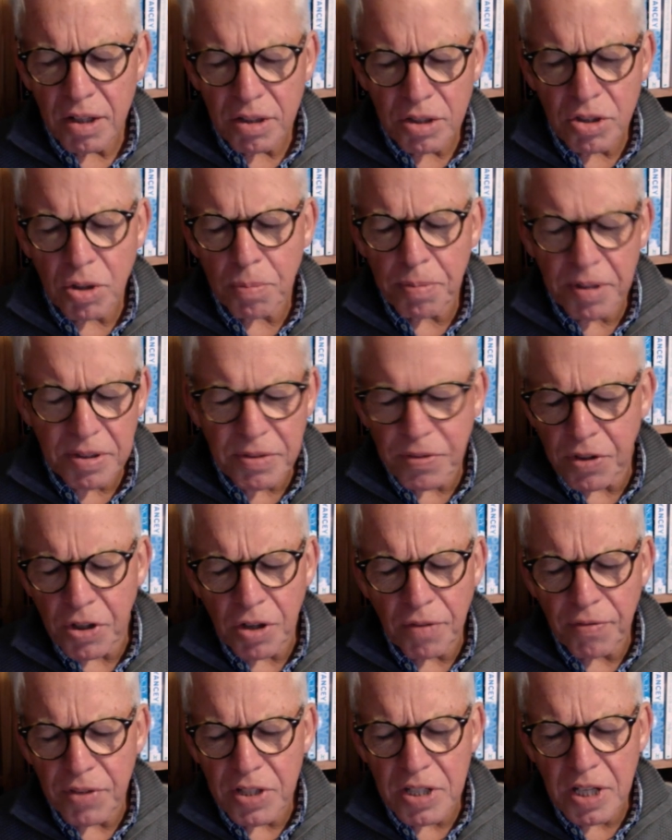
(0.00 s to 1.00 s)
topics for
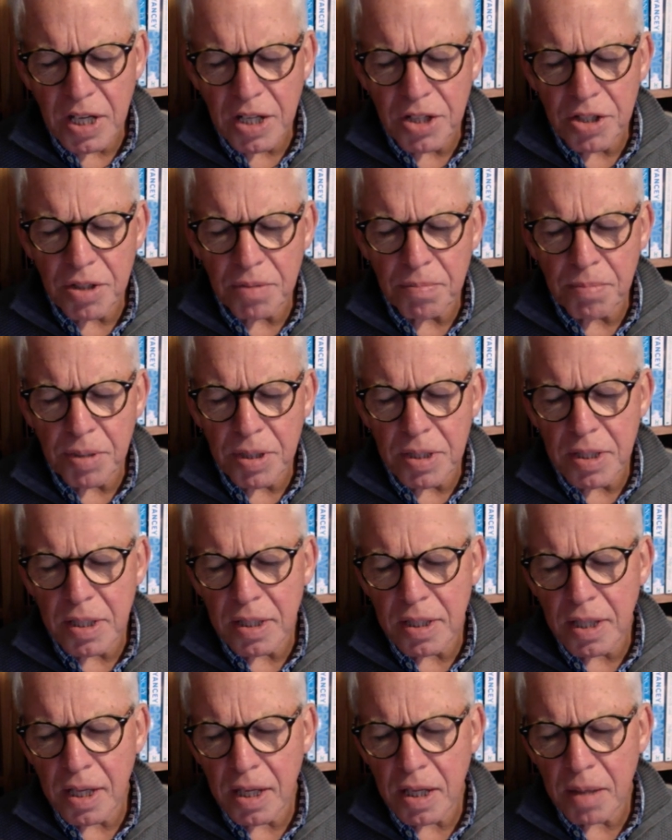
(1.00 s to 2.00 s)
conversation, but to
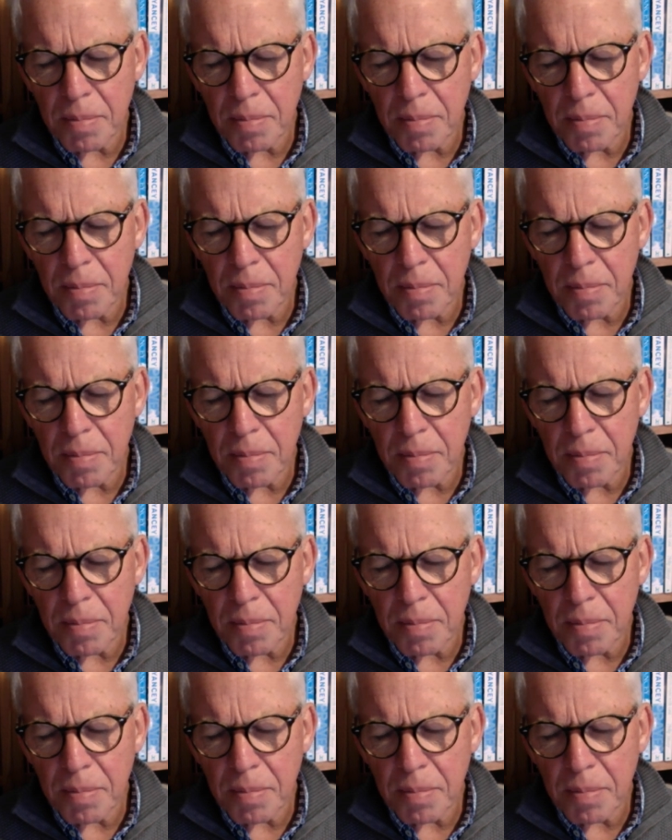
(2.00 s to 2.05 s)
think